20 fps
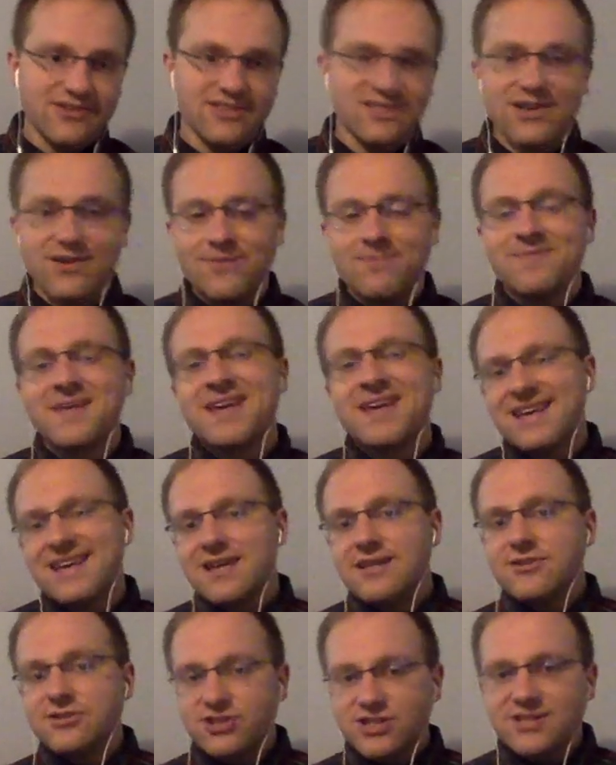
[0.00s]
So
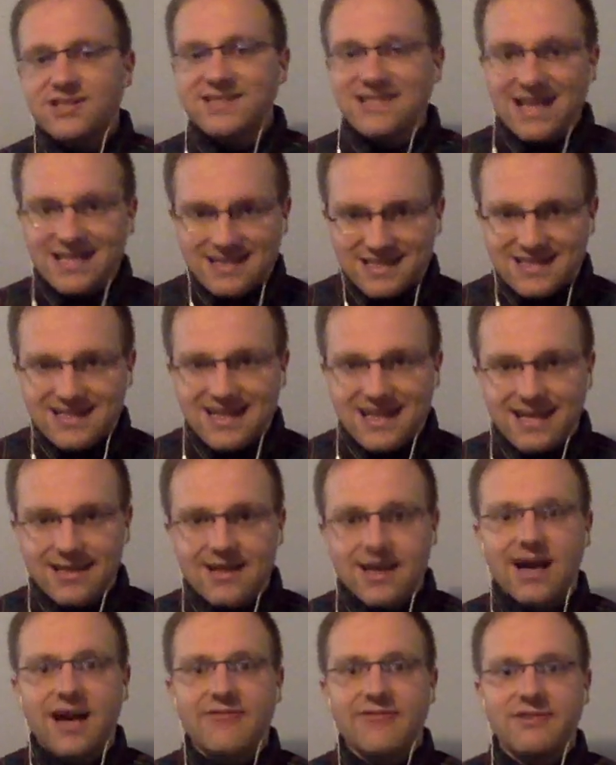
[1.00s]
just that slight
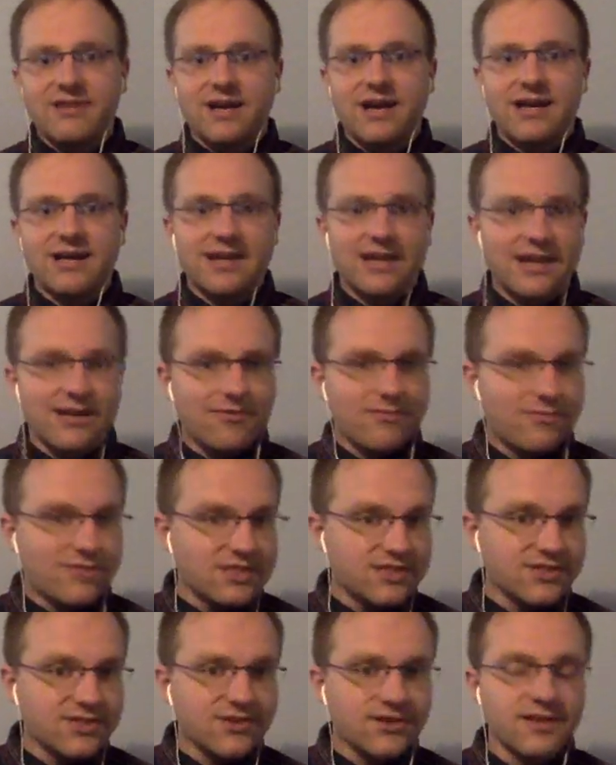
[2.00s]
caveat in
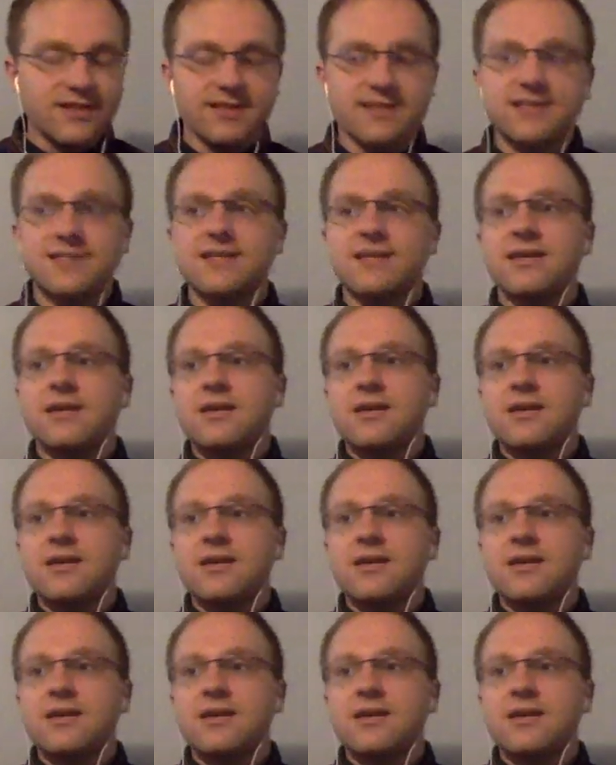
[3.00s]
Moderna's